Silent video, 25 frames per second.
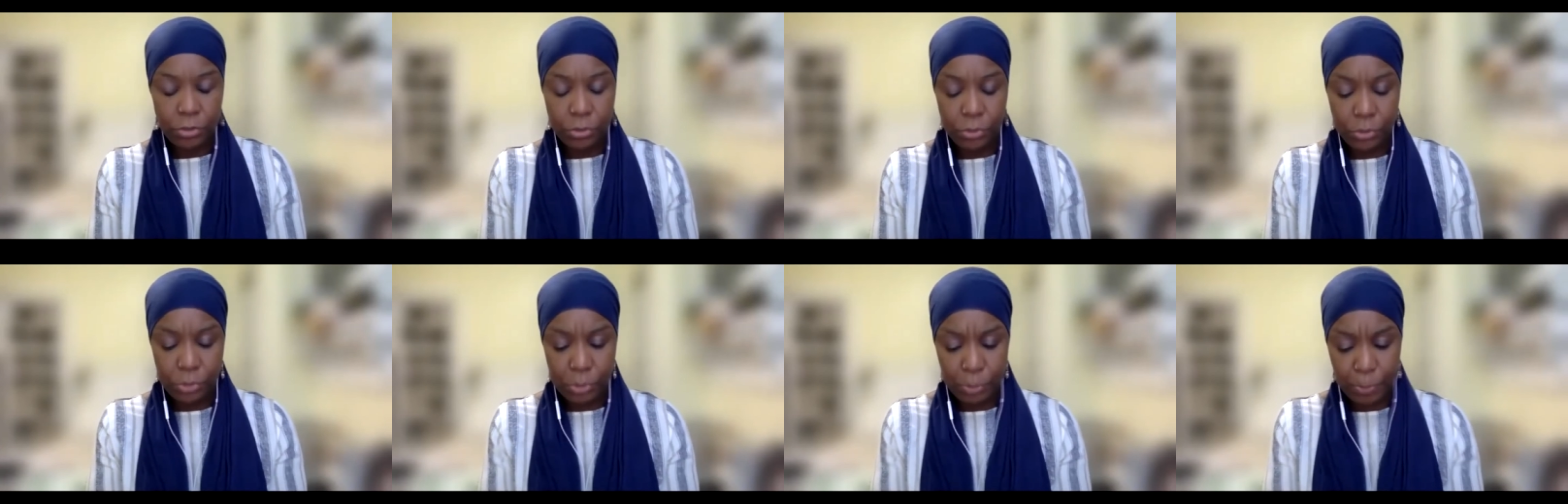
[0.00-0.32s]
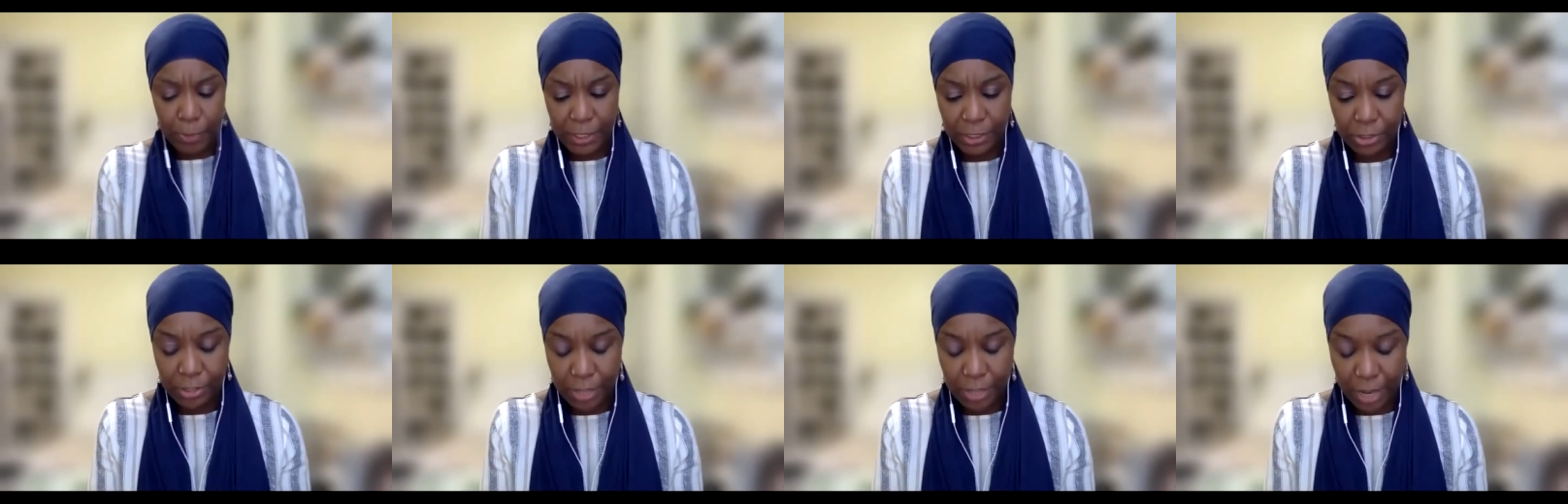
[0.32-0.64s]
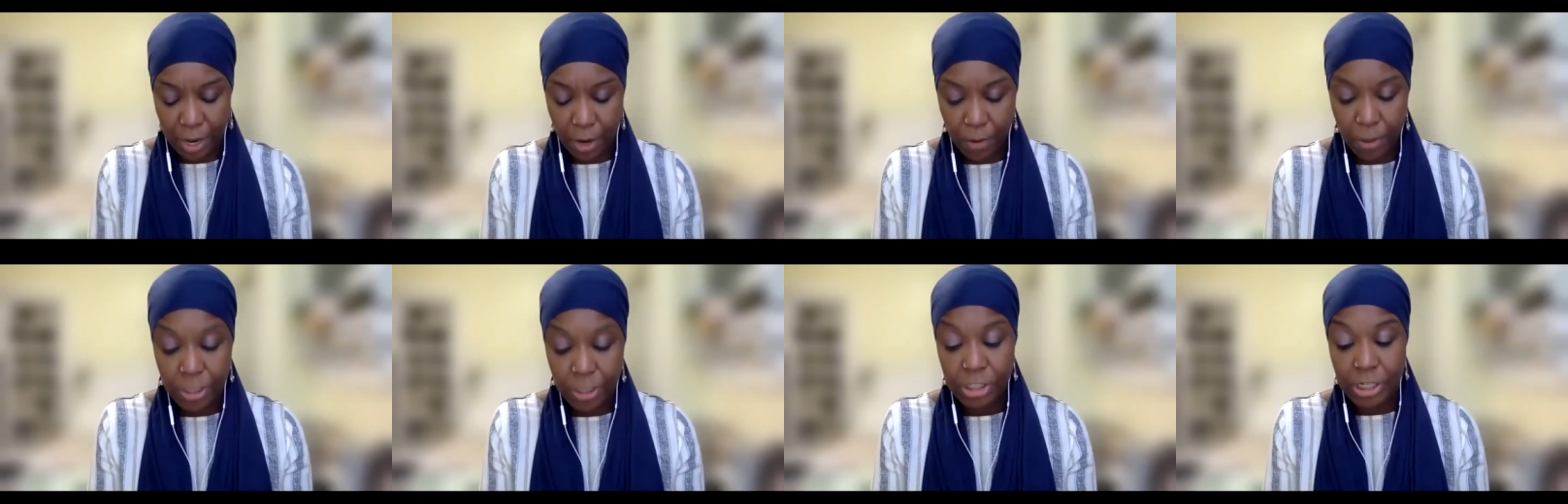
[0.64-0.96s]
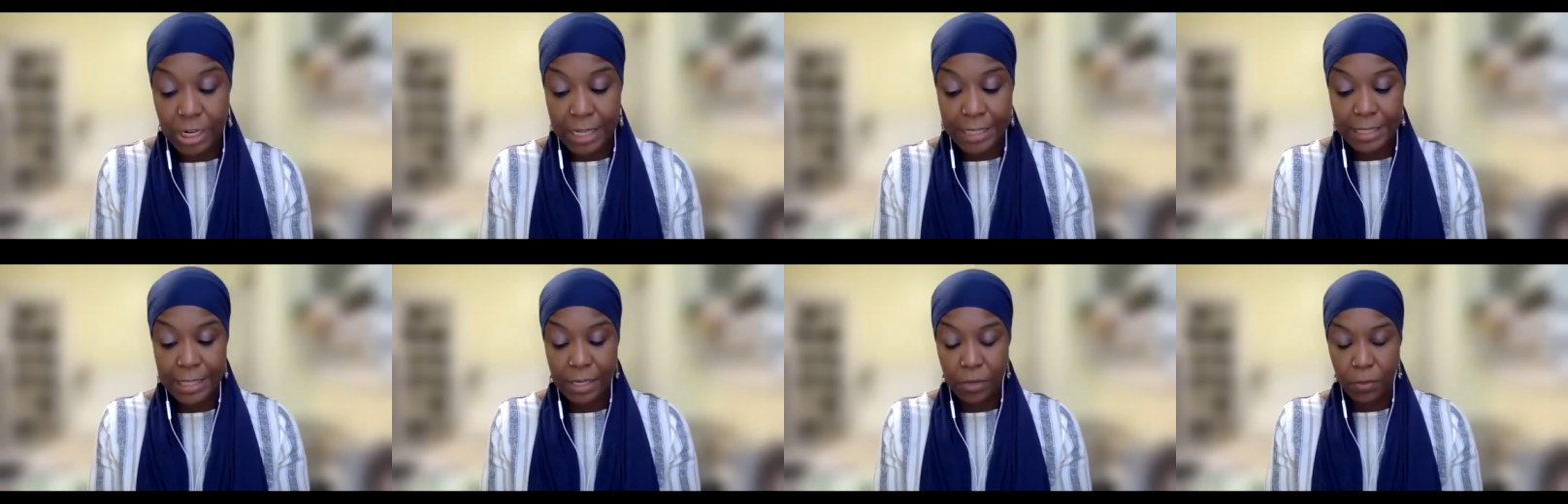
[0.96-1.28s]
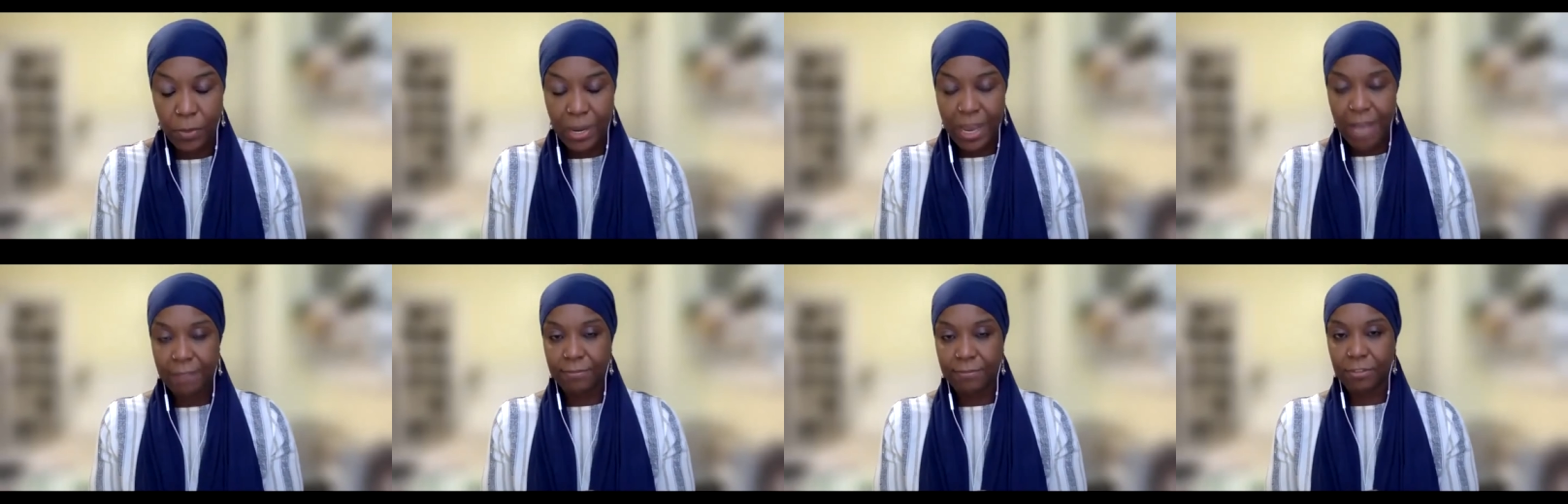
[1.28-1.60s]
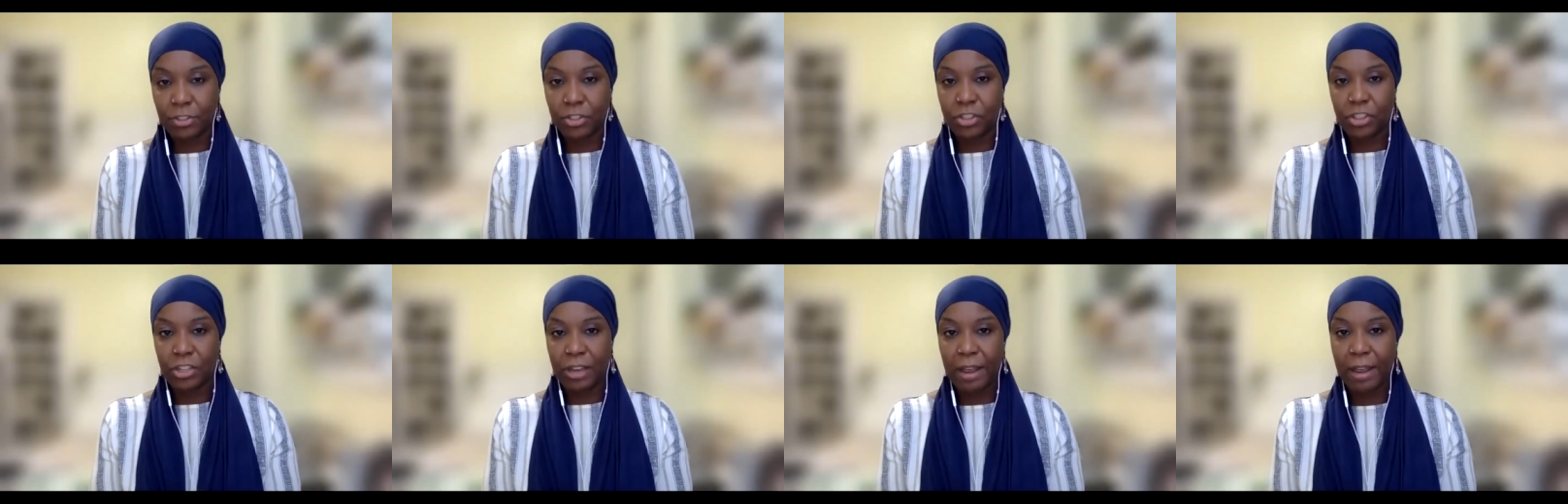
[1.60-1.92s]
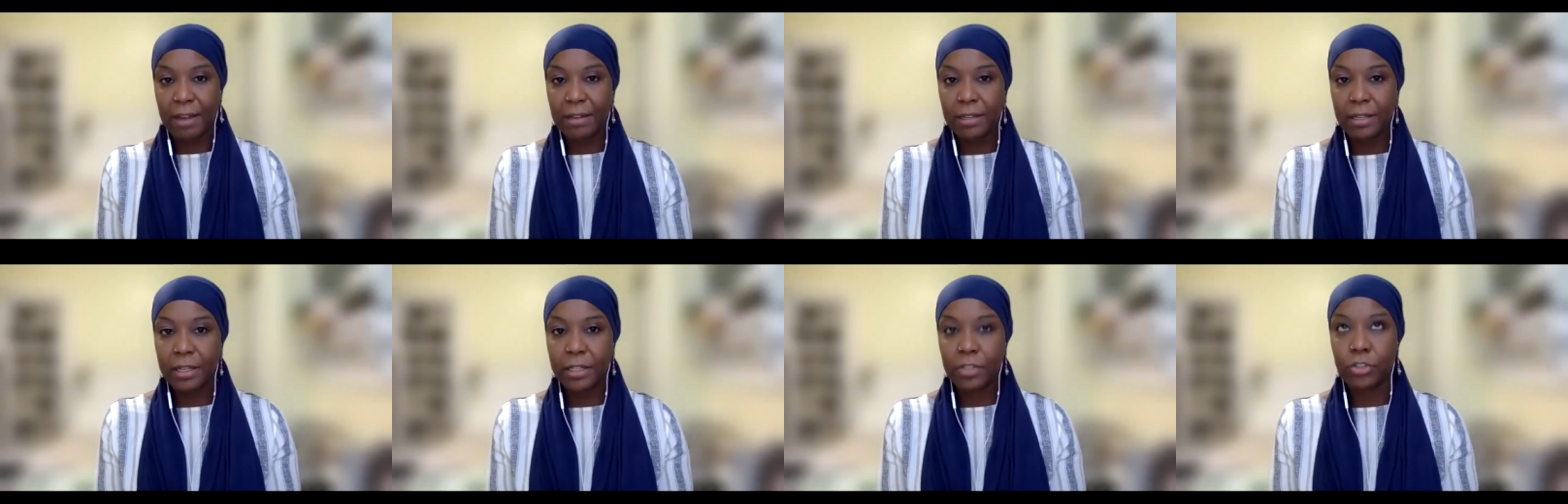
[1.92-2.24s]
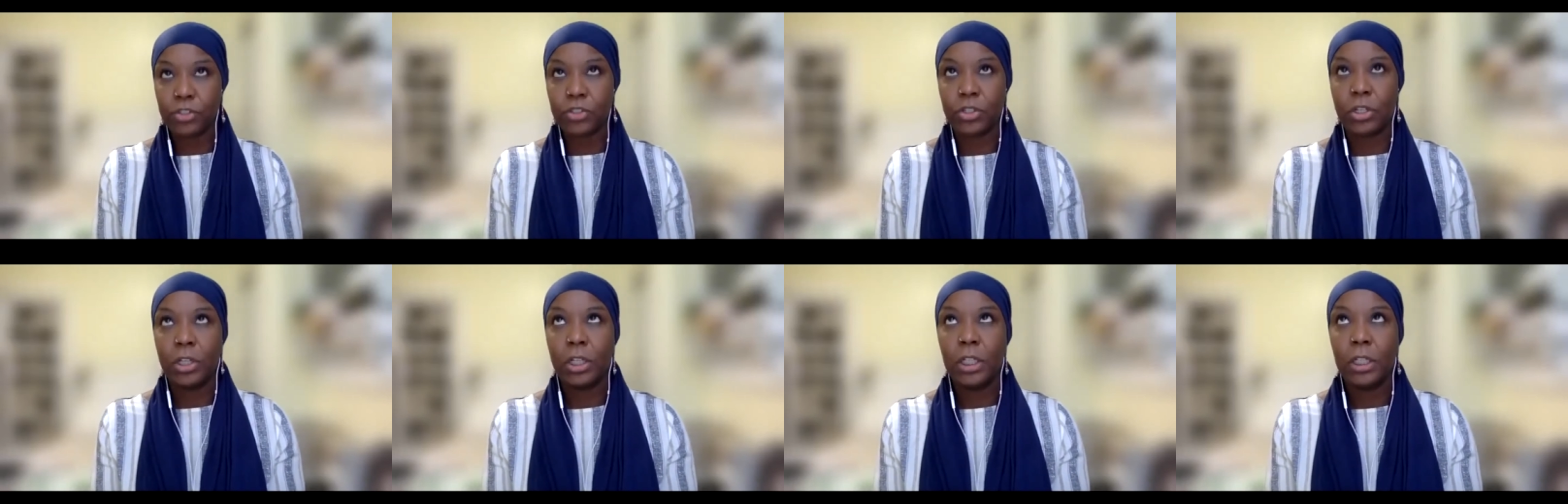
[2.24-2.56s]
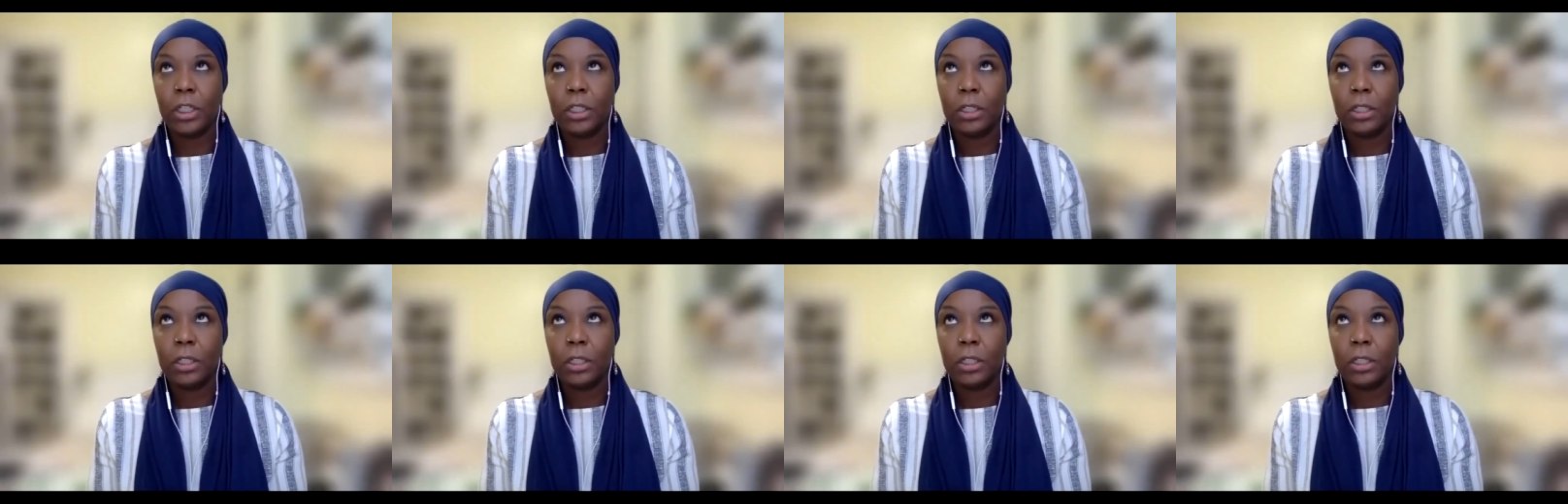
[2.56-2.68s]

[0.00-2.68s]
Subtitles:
speak to that question. I think we have to challenge